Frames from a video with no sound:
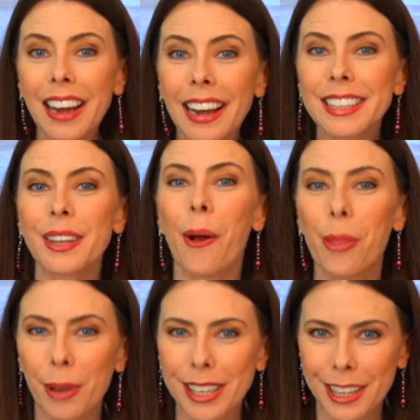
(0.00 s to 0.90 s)
ice all
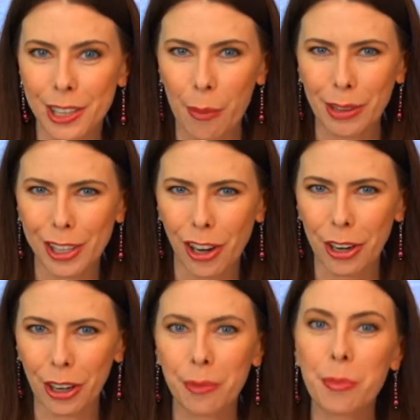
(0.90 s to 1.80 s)
the way to the top of the
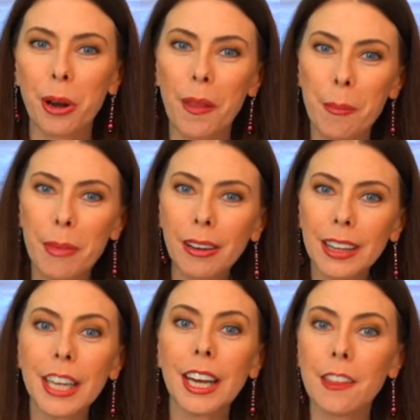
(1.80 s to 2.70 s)
shaker. Put on the middle
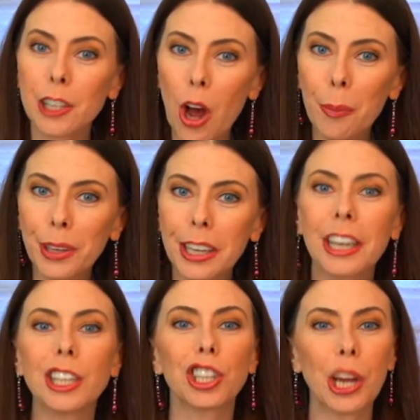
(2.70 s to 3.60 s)
lid and the top lid
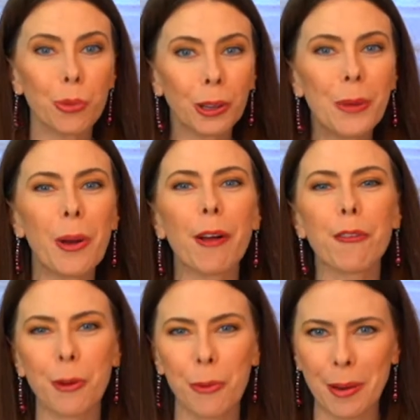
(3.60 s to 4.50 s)
and shake really well
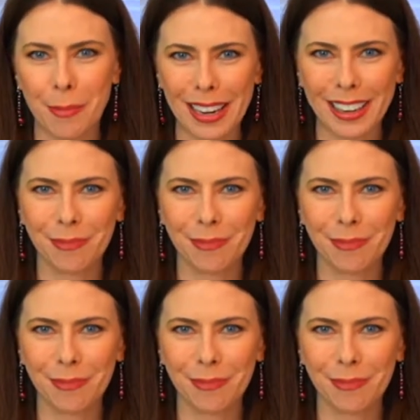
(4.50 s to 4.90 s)
for 1 minute.